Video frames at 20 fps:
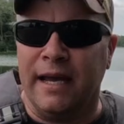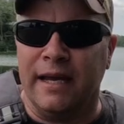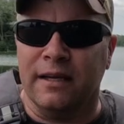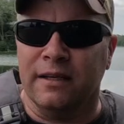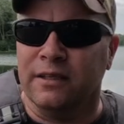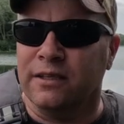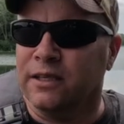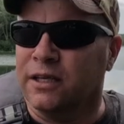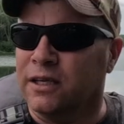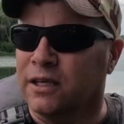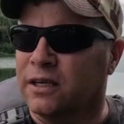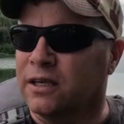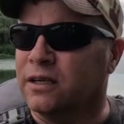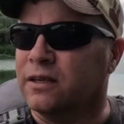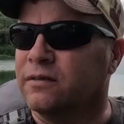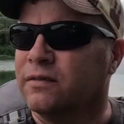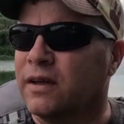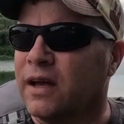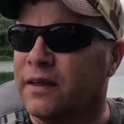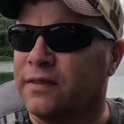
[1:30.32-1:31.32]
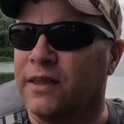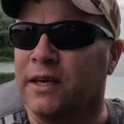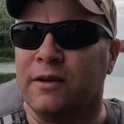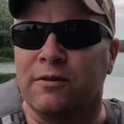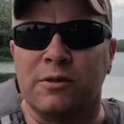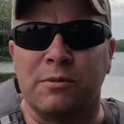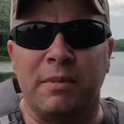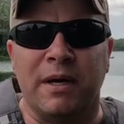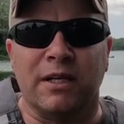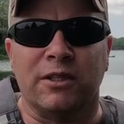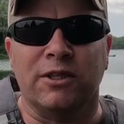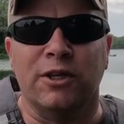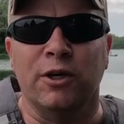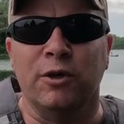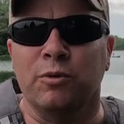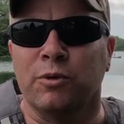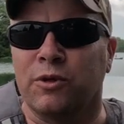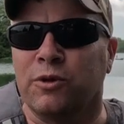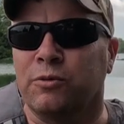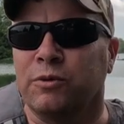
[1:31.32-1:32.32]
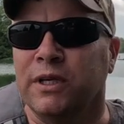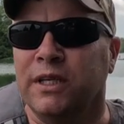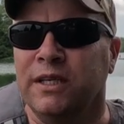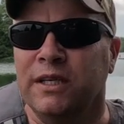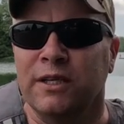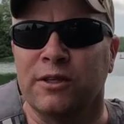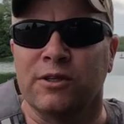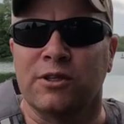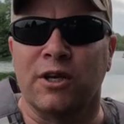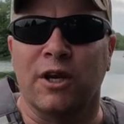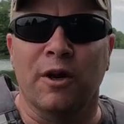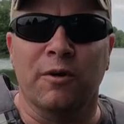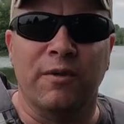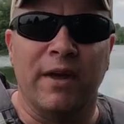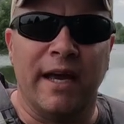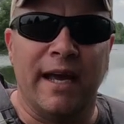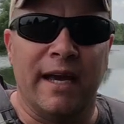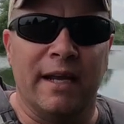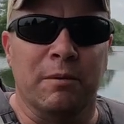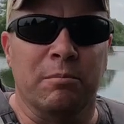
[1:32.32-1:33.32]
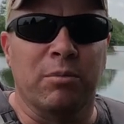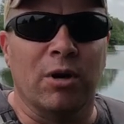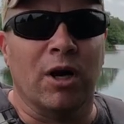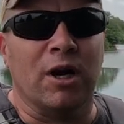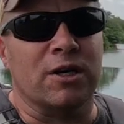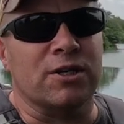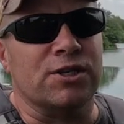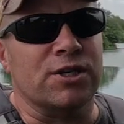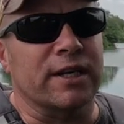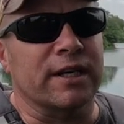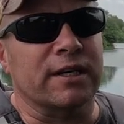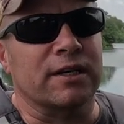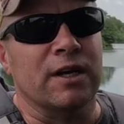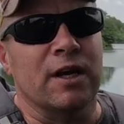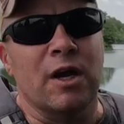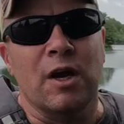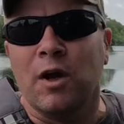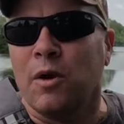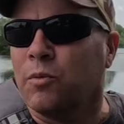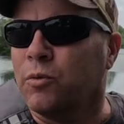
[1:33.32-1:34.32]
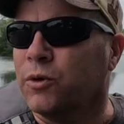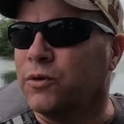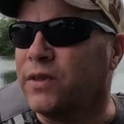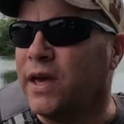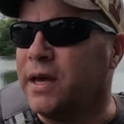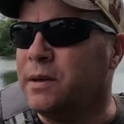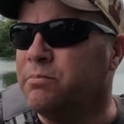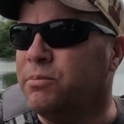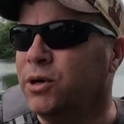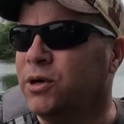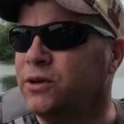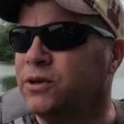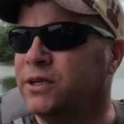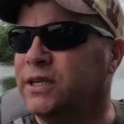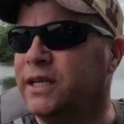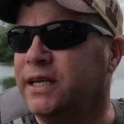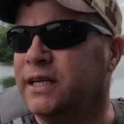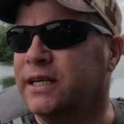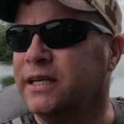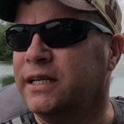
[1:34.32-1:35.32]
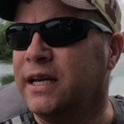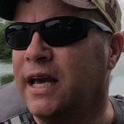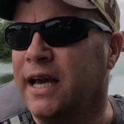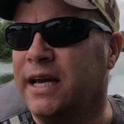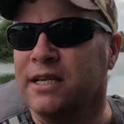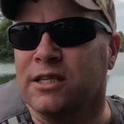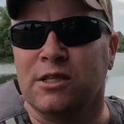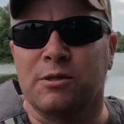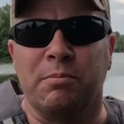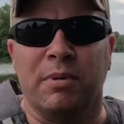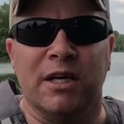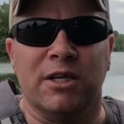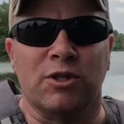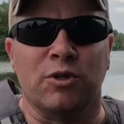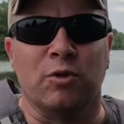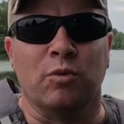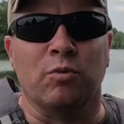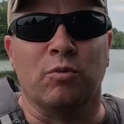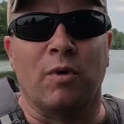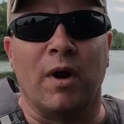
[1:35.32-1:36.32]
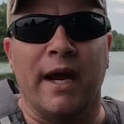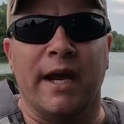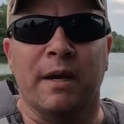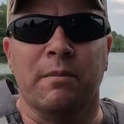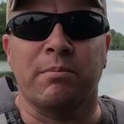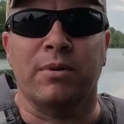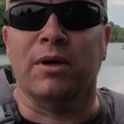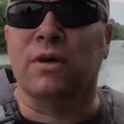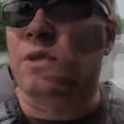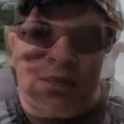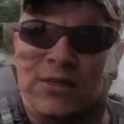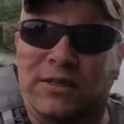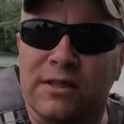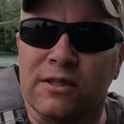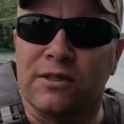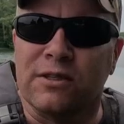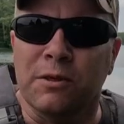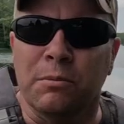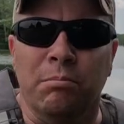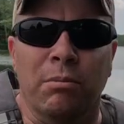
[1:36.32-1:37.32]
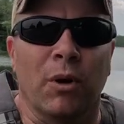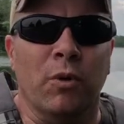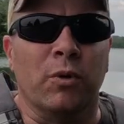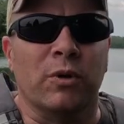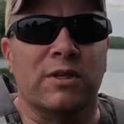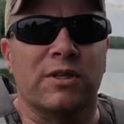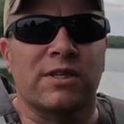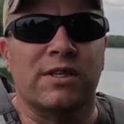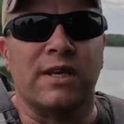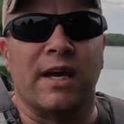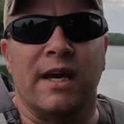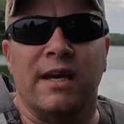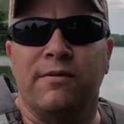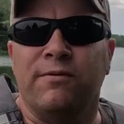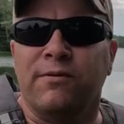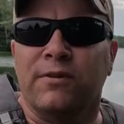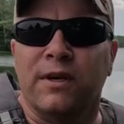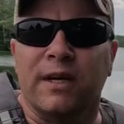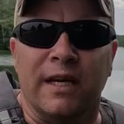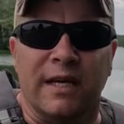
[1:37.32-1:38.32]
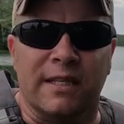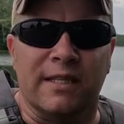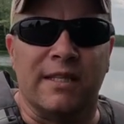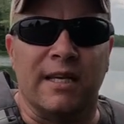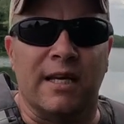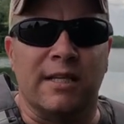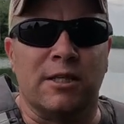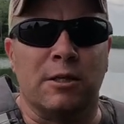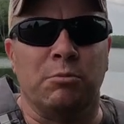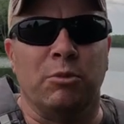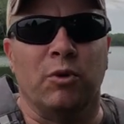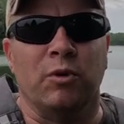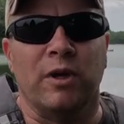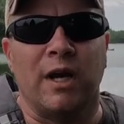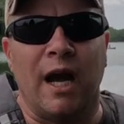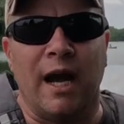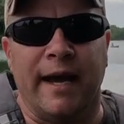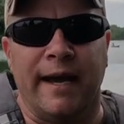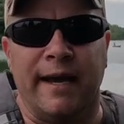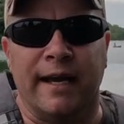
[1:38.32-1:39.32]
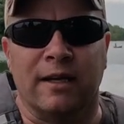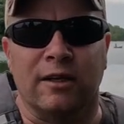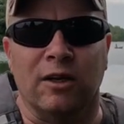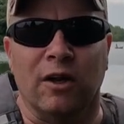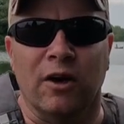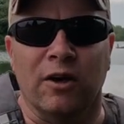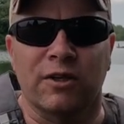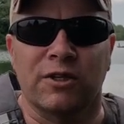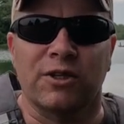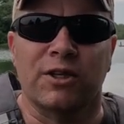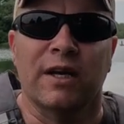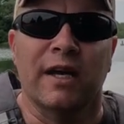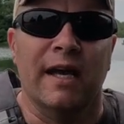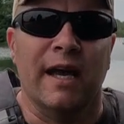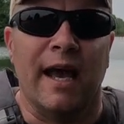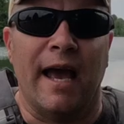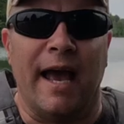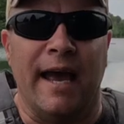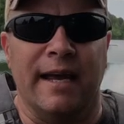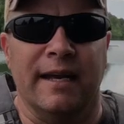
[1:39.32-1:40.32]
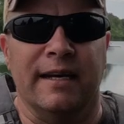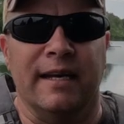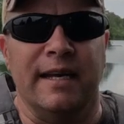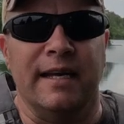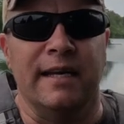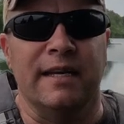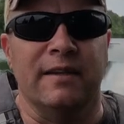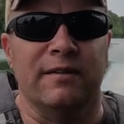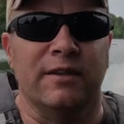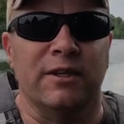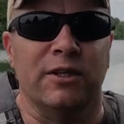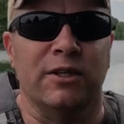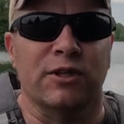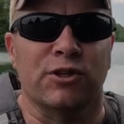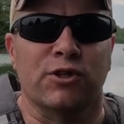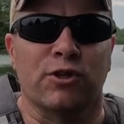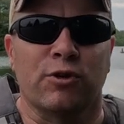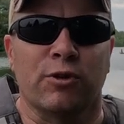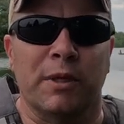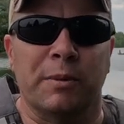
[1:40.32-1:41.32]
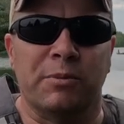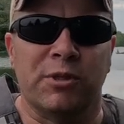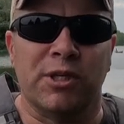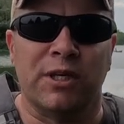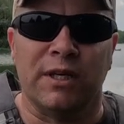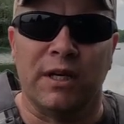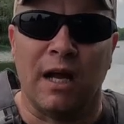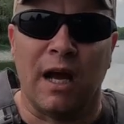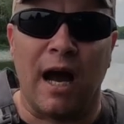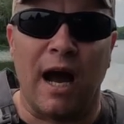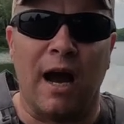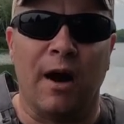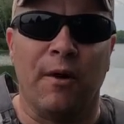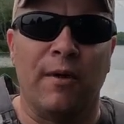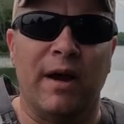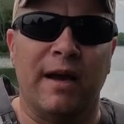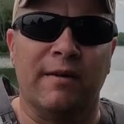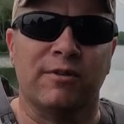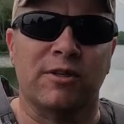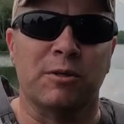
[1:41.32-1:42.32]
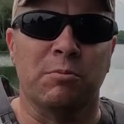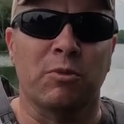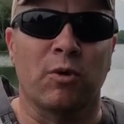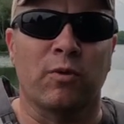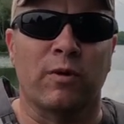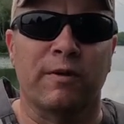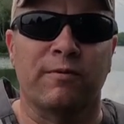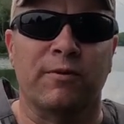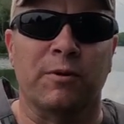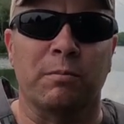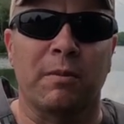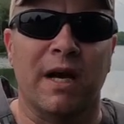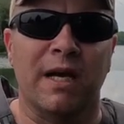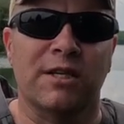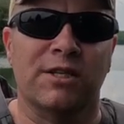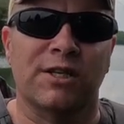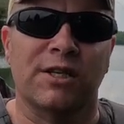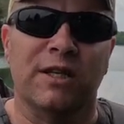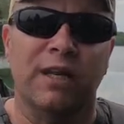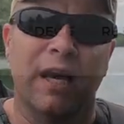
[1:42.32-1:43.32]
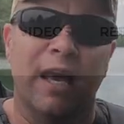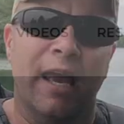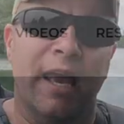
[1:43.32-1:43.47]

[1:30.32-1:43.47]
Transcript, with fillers: and uh, I think it was about two or three years ago they had a project where they put in a special ramp. This is the BoardSafe Accessible Kayak Launch, and in the description I'll have some more information,